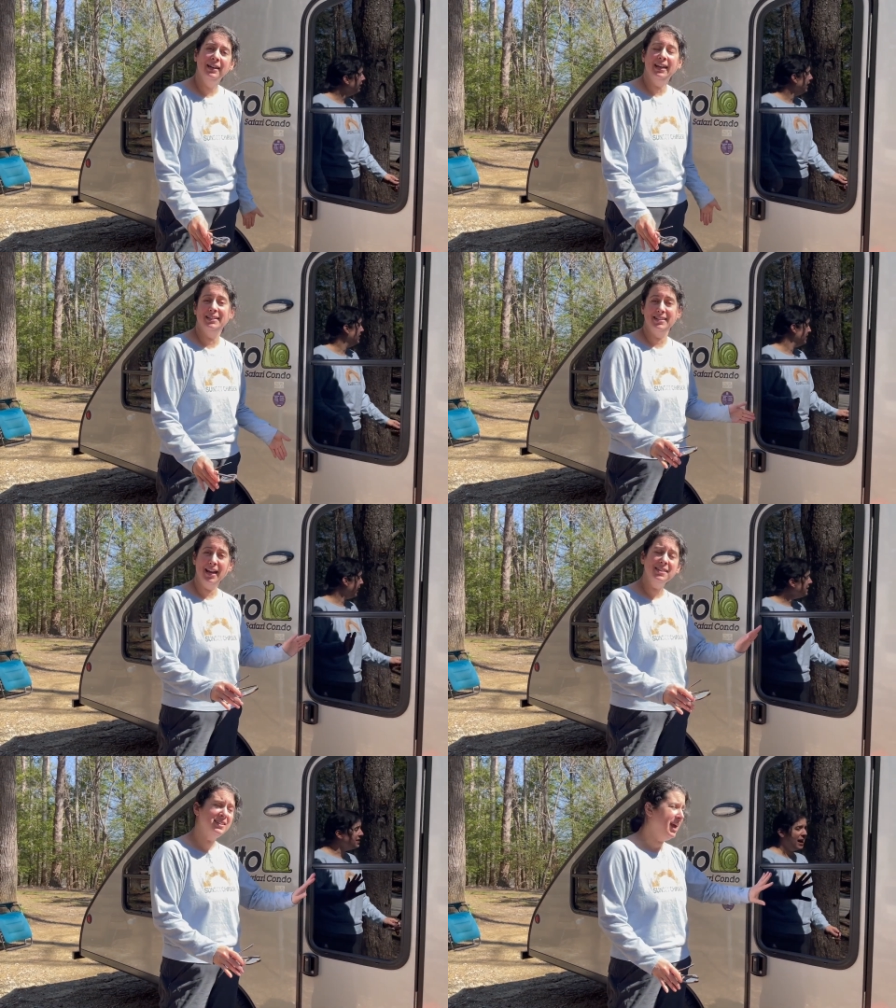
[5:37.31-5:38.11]
it's
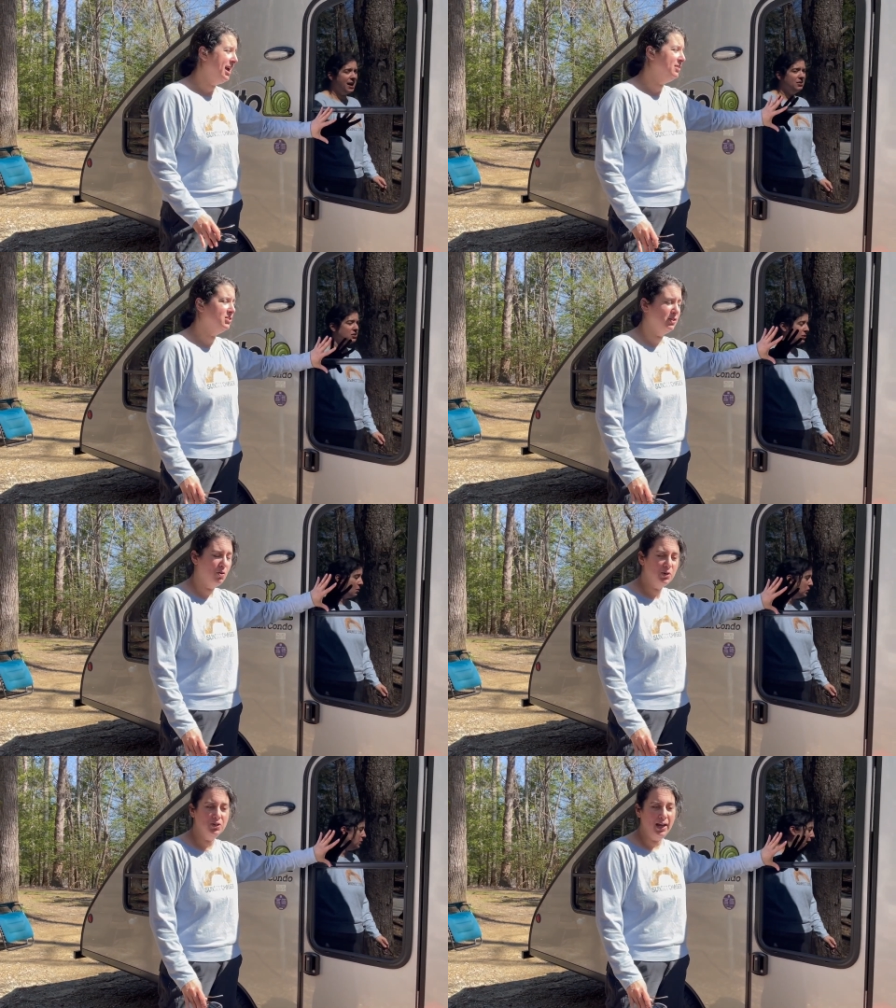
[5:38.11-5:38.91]
nice to have it so that
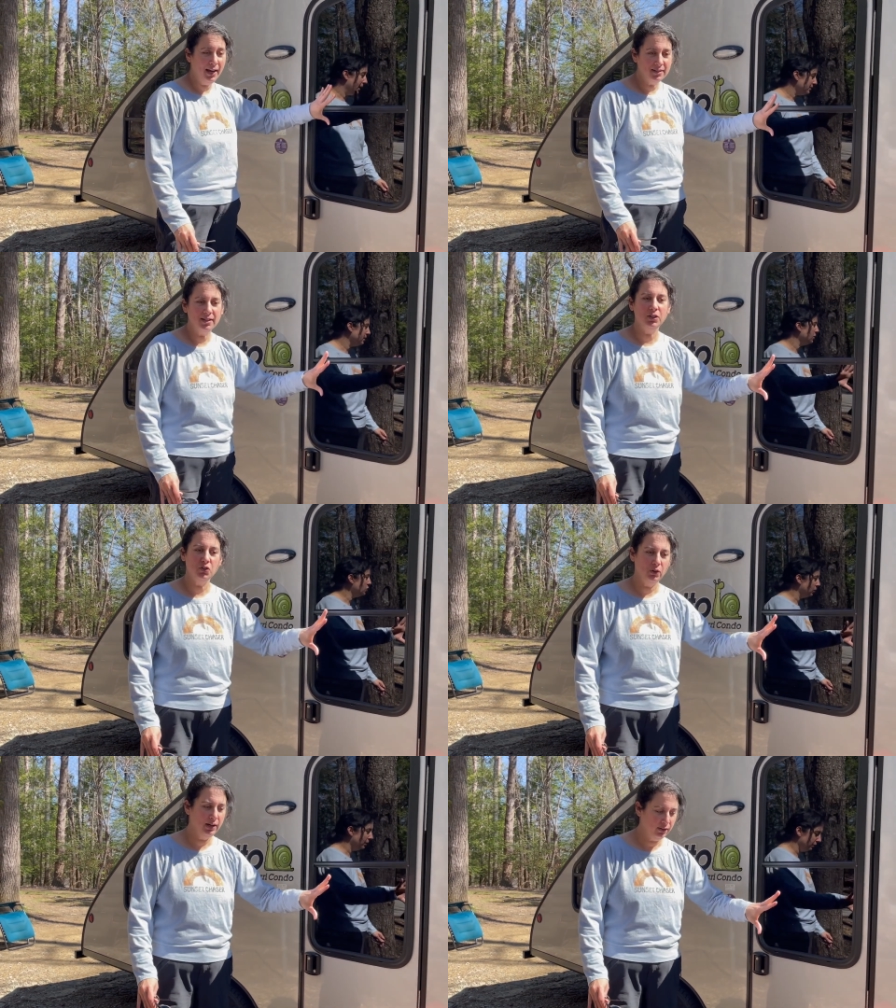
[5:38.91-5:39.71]
when you exit the
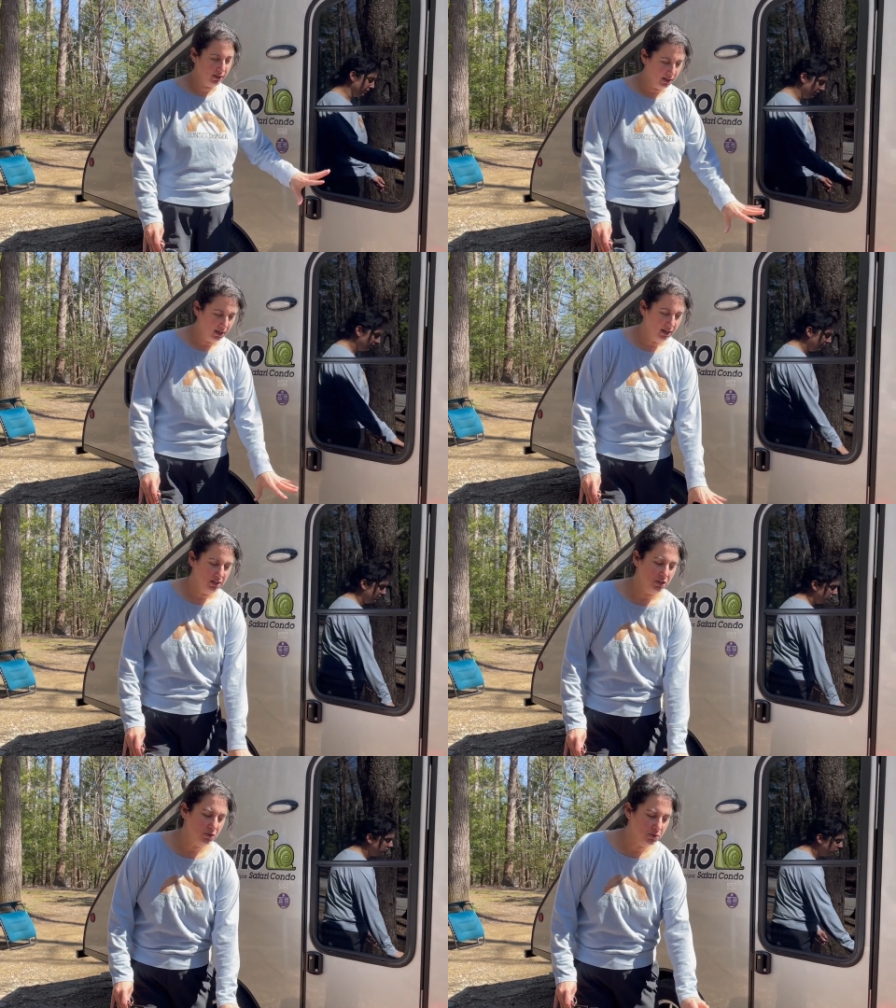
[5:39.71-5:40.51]
trailer,
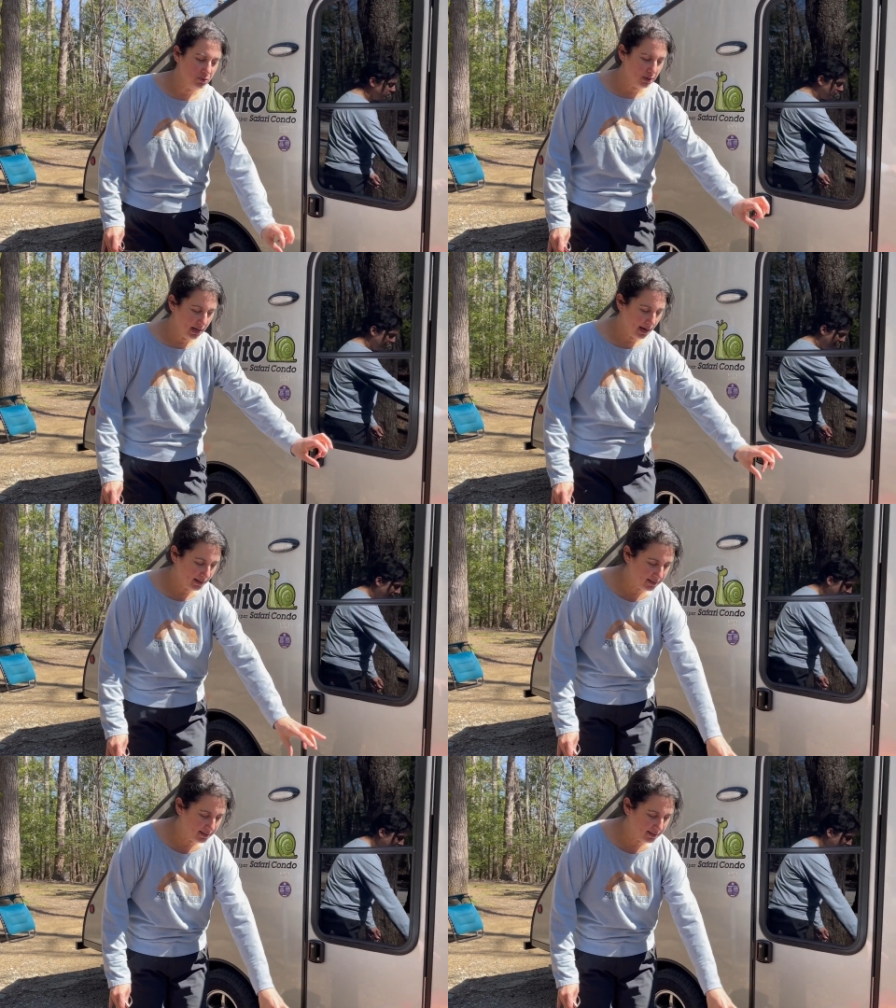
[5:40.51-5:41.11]
you exit